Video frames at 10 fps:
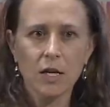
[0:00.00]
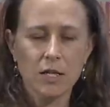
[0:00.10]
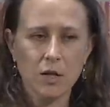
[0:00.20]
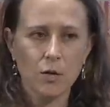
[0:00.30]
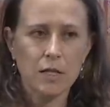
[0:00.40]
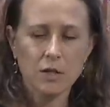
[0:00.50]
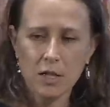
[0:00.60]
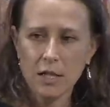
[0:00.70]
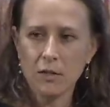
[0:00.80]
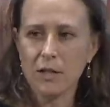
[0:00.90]
So it's
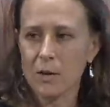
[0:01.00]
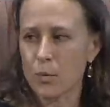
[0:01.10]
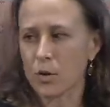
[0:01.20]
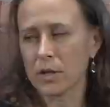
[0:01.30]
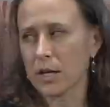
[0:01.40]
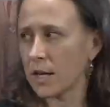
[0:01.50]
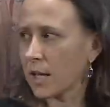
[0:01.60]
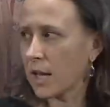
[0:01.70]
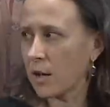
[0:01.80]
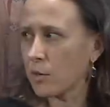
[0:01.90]
clearly important, and
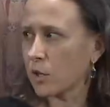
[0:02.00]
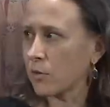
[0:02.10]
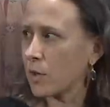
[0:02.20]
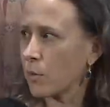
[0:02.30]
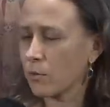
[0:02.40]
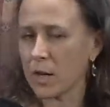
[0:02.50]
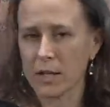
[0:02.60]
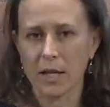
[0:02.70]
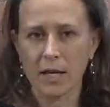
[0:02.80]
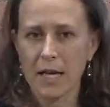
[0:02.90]
again, I would agree with Rick.
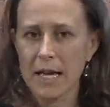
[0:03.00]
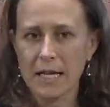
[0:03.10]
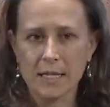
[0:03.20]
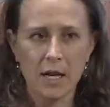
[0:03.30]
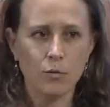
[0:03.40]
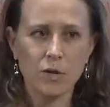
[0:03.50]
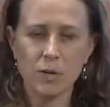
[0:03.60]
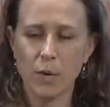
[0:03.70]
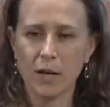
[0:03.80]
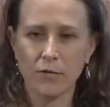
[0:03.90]
Like it's that
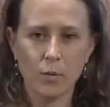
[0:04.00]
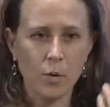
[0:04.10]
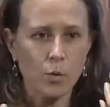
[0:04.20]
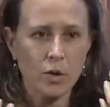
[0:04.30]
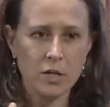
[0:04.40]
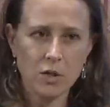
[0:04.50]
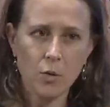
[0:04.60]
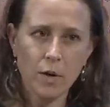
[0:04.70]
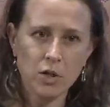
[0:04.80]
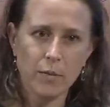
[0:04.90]
risk benefit. We worry
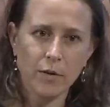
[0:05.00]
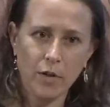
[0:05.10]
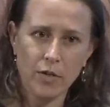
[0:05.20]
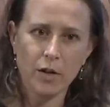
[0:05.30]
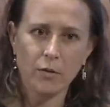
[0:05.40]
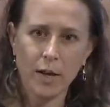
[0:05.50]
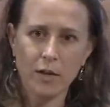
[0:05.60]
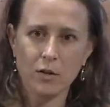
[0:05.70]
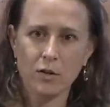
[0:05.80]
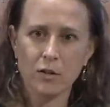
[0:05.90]
so much about the
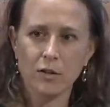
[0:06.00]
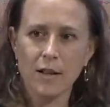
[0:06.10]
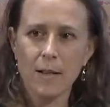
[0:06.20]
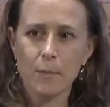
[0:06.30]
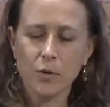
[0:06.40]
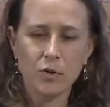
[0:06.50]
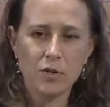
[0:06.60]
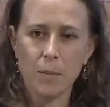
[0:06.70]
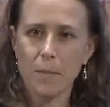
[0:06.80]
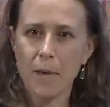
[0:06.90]
theoretical, but
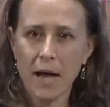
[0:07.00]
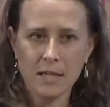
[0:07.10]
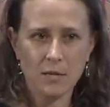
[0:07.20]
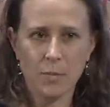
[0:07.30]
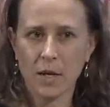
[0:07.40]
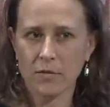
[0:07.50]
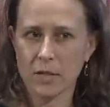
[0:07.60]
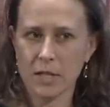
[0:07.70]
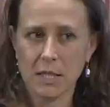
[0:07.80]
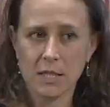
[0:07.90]
there's a massive
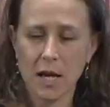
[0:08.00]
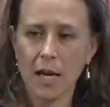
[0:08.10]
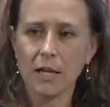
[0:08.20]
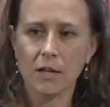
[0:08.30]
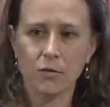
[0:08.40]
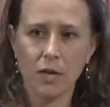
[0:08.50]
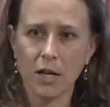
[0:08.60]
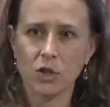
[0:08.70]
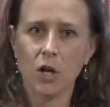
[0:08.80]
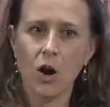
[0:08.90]
benefit to society if we
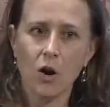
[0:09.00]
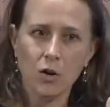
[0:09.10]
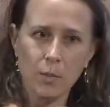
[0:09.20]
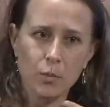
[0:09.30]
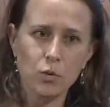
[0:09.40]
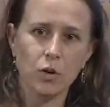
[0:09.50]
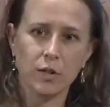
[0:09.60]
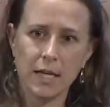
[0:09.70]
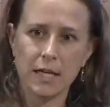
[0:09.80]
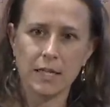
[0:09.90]
actually all can pool
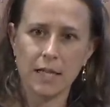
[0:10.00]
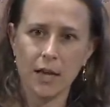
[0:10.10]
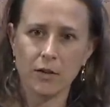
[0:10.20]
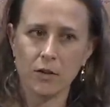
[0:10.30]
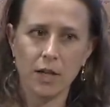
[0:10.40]
our data together.